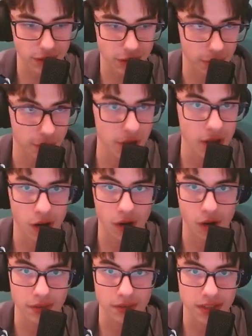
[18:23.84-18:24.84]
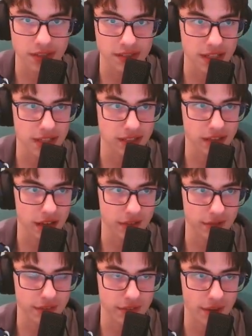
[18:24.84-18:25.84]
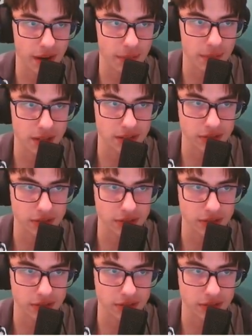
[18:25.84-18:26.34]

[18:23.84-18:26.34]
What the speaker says: up on this near side. 55 minutes